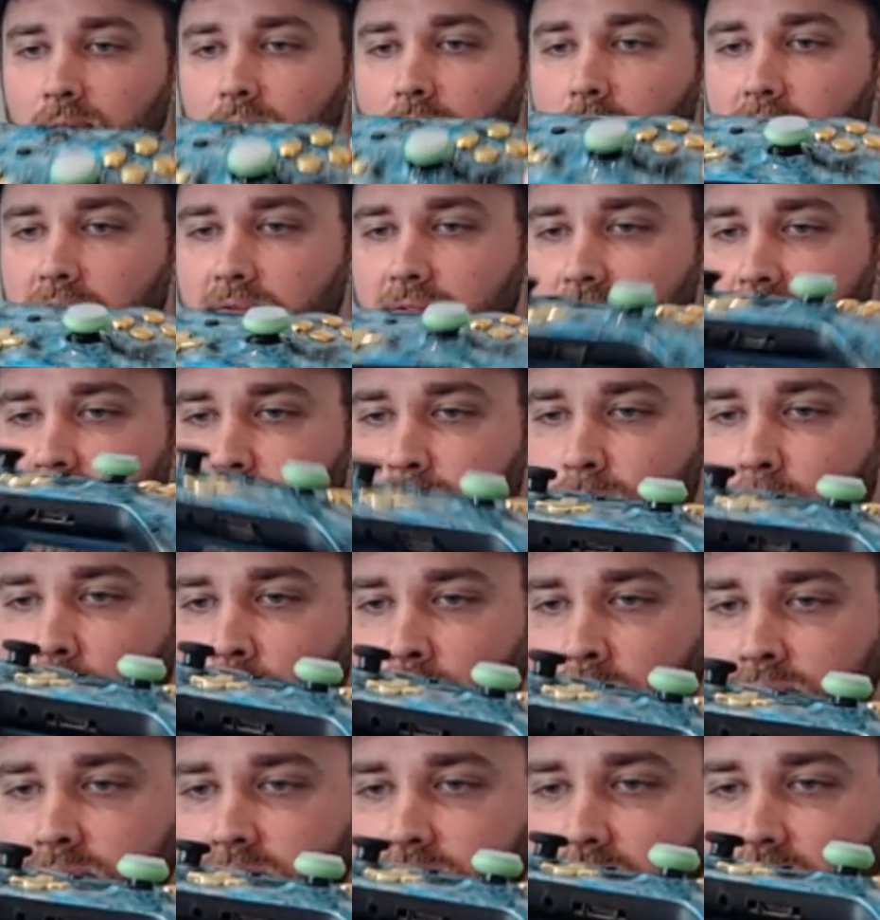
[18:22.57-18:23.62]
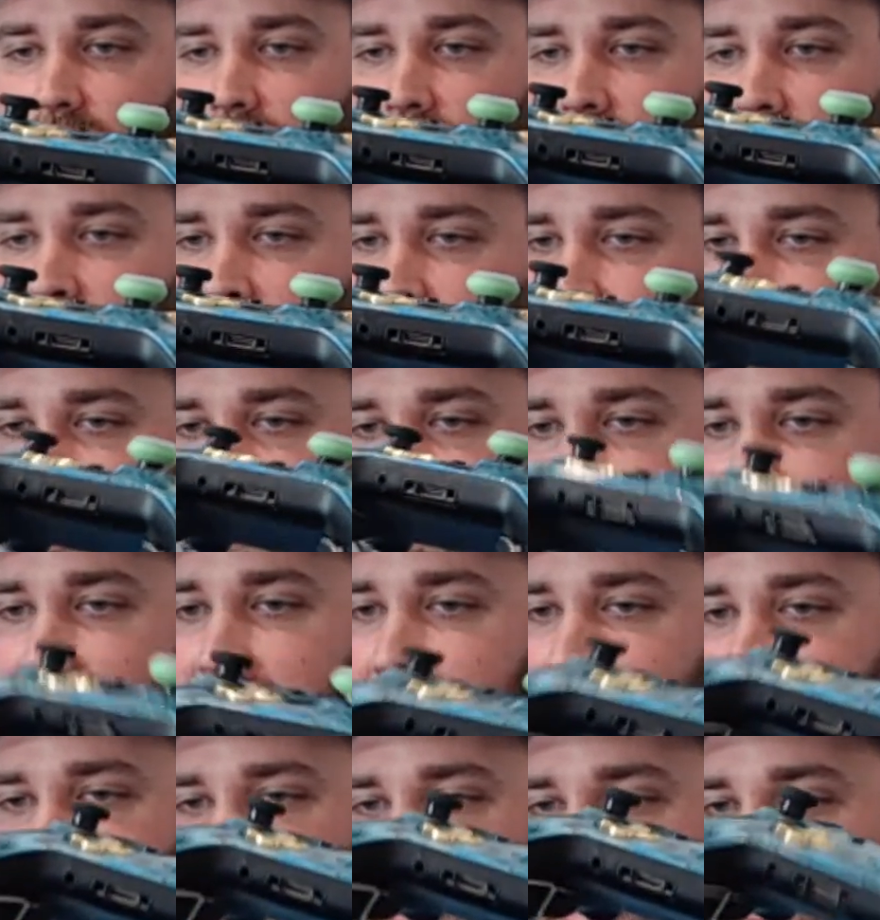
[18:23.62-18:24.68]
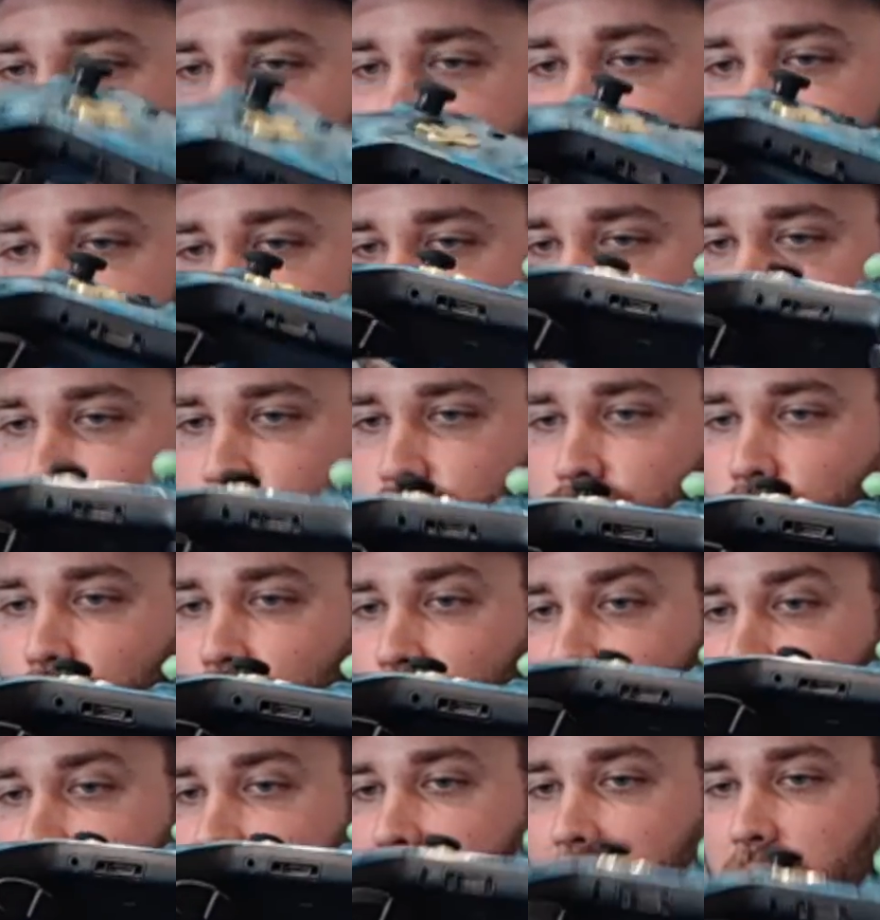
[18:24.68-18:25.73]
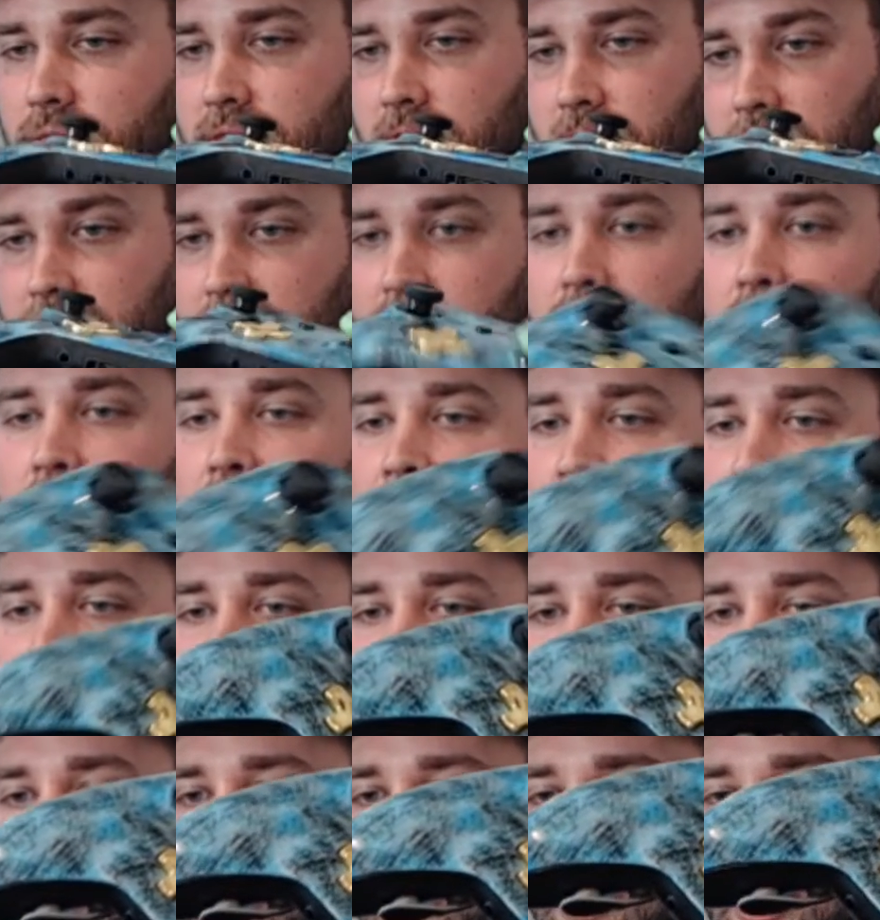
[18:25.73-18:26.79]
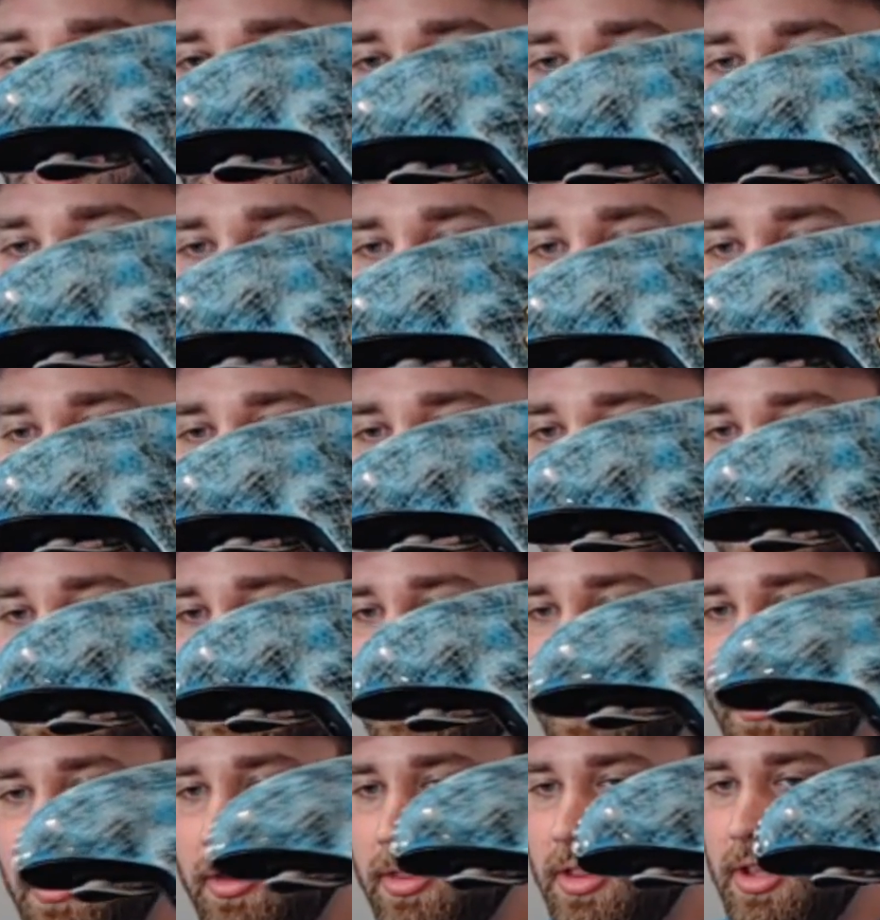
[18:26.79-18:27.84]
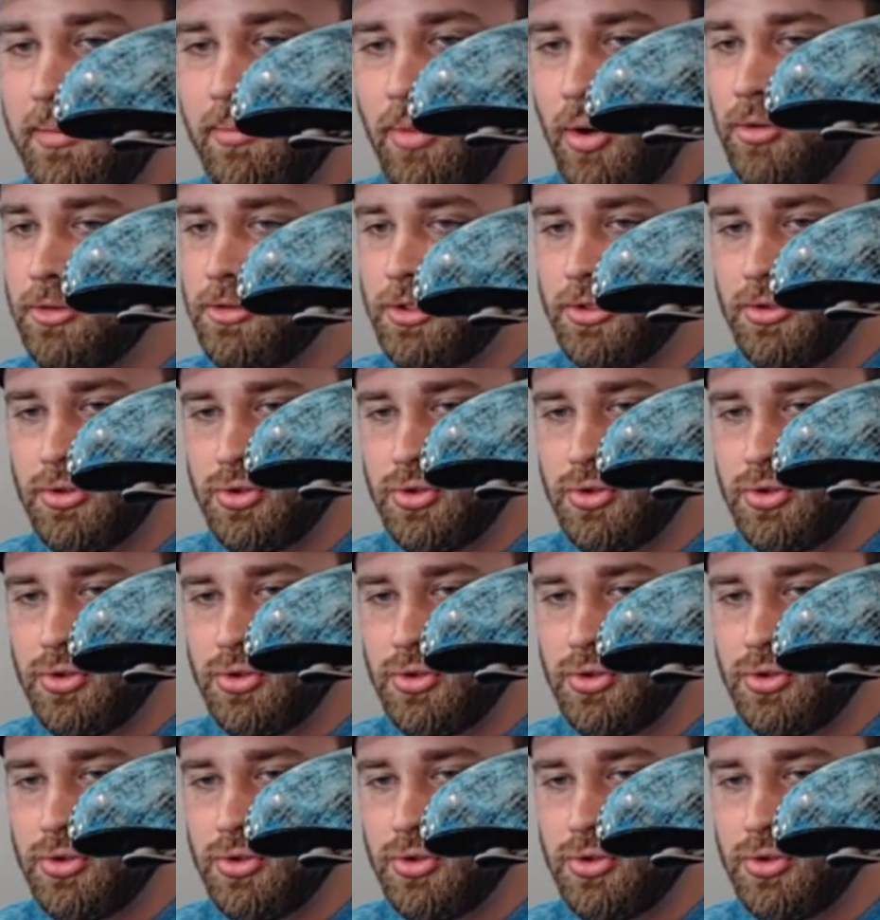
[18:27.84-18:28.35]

the most amazing advanced controller out there, and by far the most